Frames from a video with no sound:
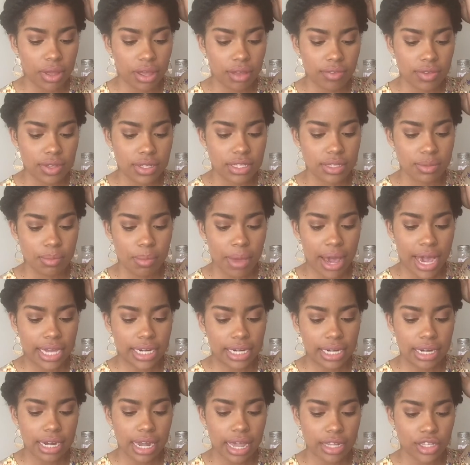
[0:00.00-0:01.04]
of his
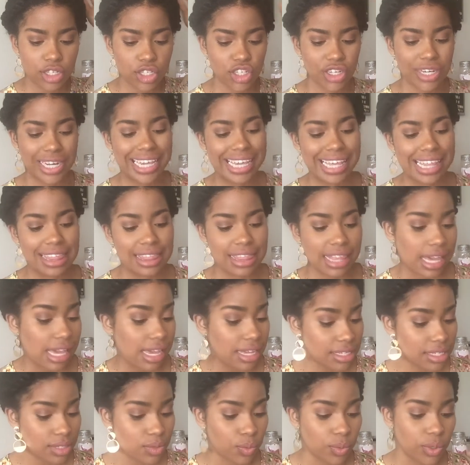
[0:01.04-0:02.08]
mighty nature, he
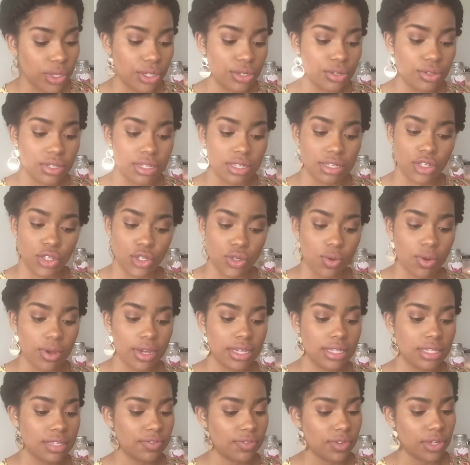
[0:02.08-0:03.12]
thinks, wills,
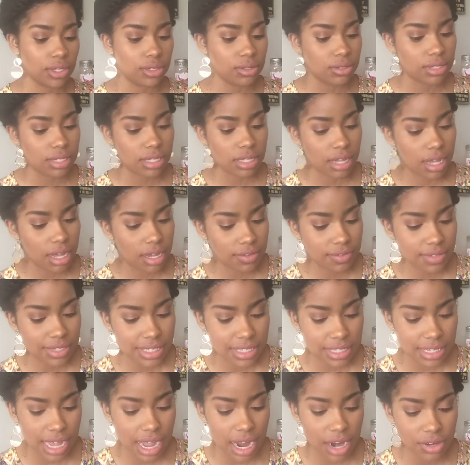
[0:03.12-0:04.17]
enjoys, feels, loves,
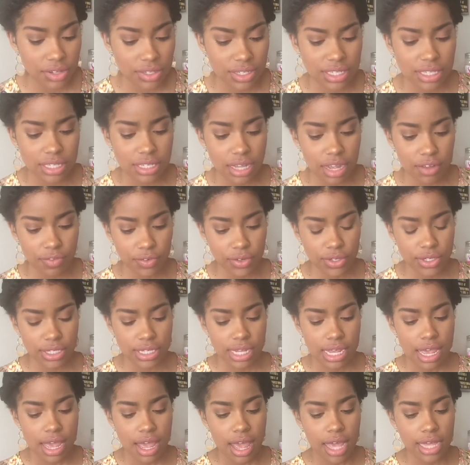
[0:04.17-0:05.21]
desires, and suffers
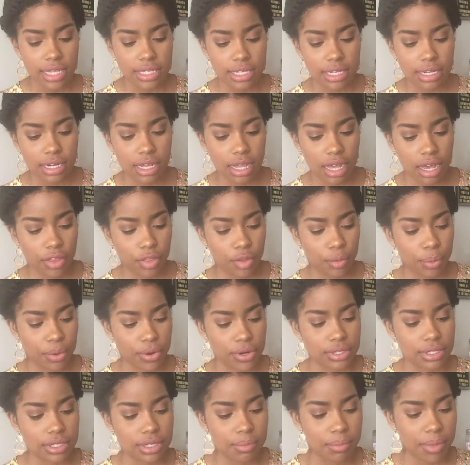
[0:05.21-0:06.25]
as any other
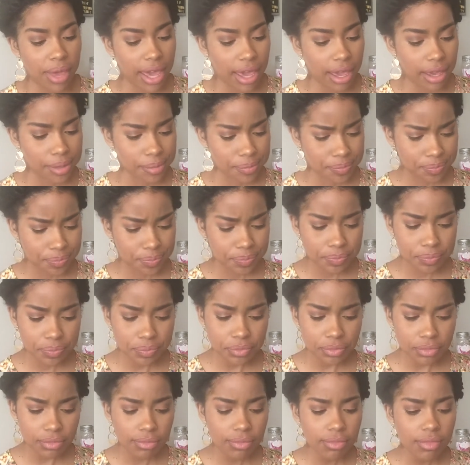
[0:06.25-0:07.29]
person may.
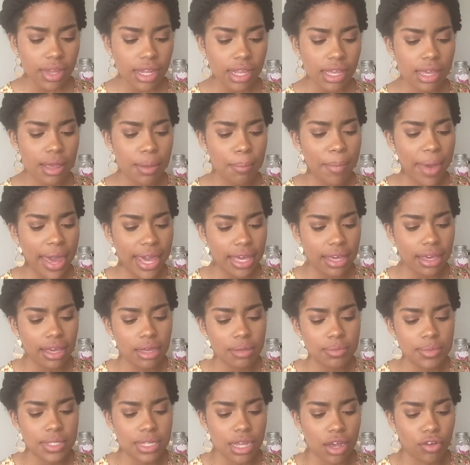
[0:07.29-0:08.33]
In making
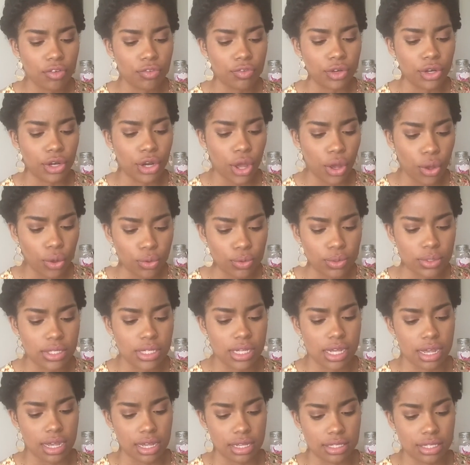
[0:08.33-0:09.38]
himself known
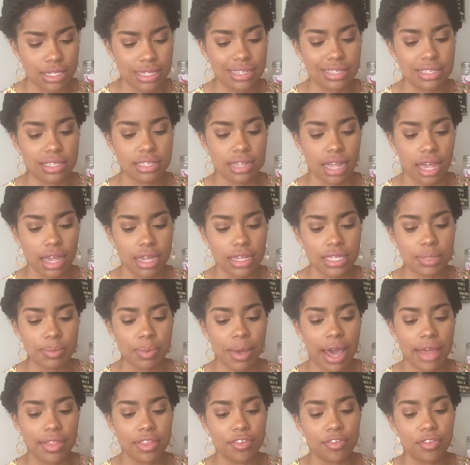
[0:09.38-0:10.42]
to us, he stays
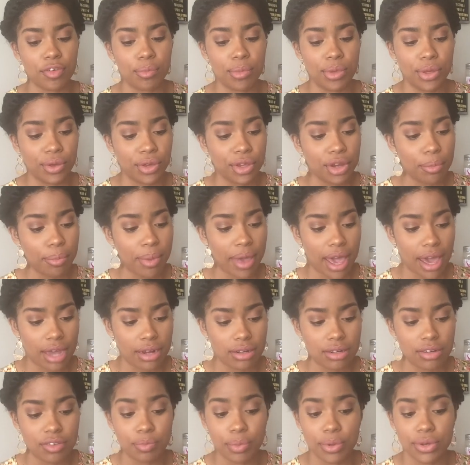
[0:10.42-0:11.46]
by the familiar
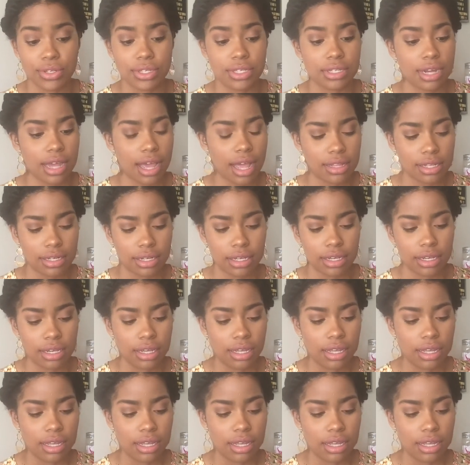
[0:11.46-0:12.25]
pattern of personality.